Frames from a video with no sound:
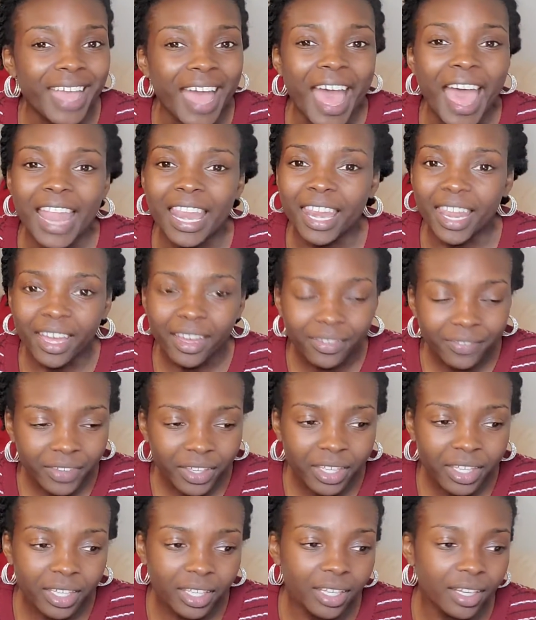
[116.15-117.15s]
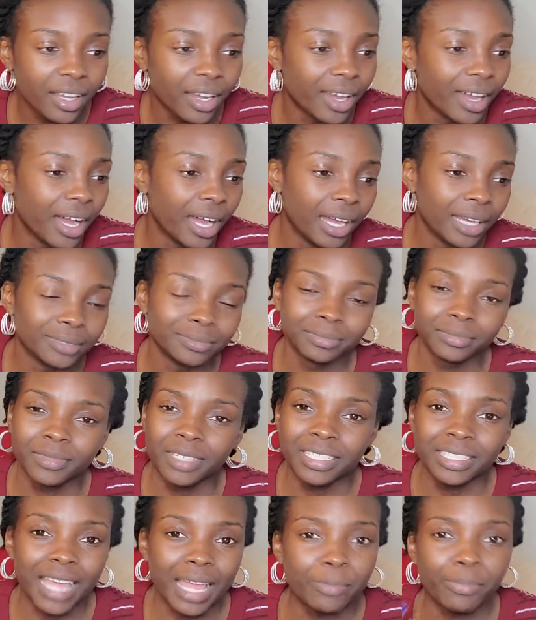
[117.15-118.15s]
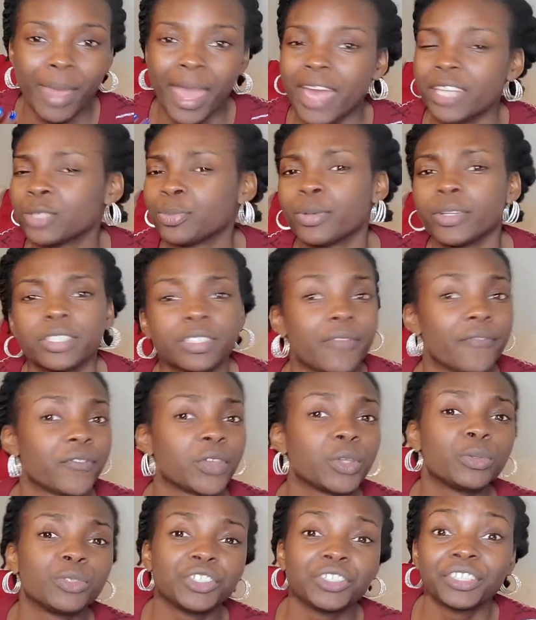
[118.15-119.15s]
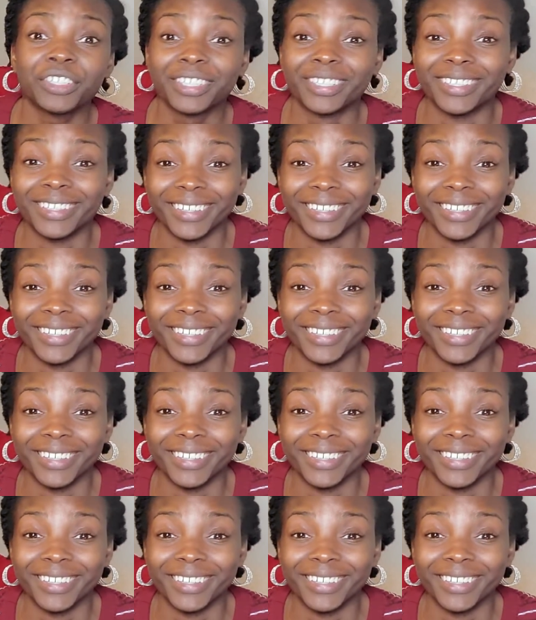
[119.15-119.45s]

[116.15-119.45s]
I love it. It's like past, present, future.